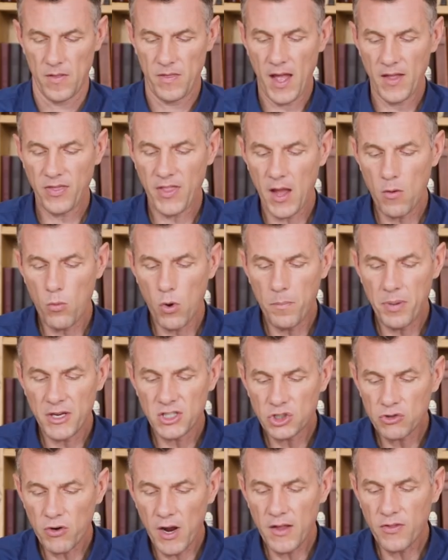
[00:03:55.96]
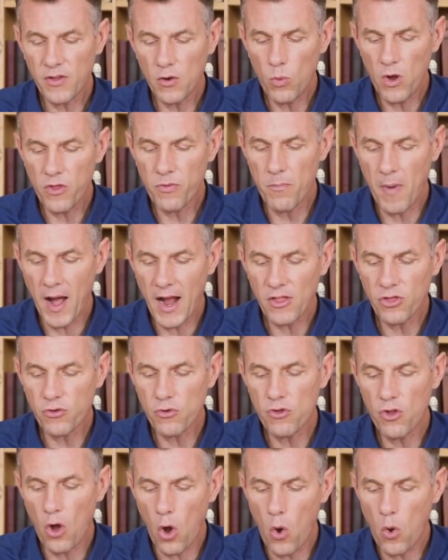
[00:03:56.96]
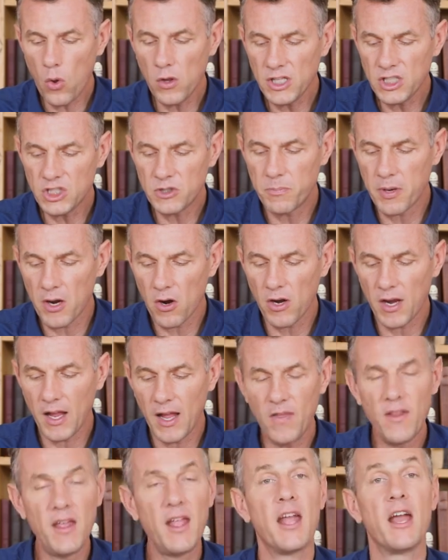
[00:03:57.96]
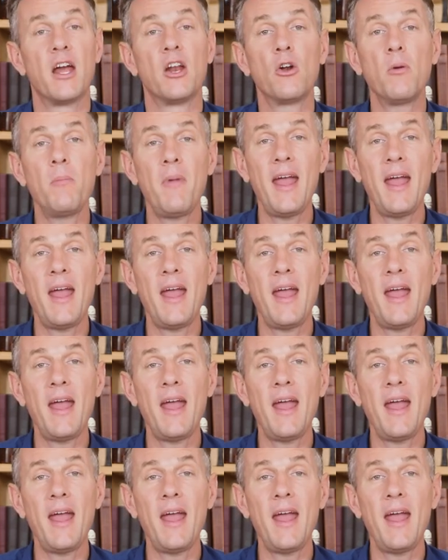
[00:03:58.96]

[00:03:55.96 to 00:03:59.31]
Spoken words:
That they would be strengthened with might through the Holy Spirit in the inner